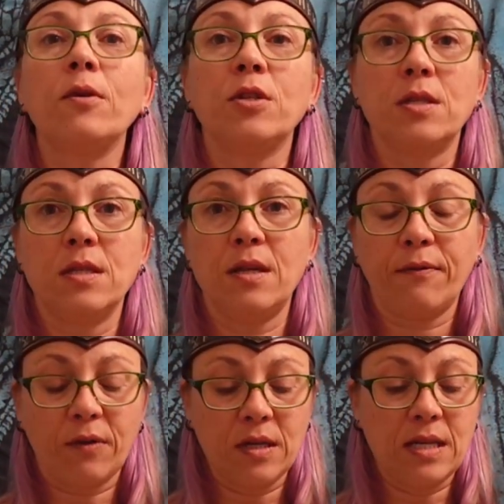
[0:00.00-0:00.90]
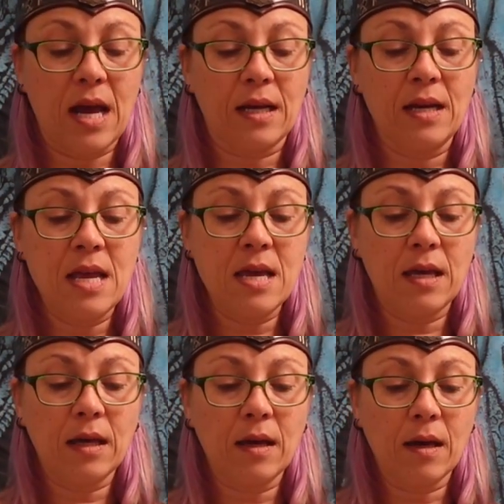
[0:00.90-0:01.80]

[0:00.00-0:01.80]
which is a different technique.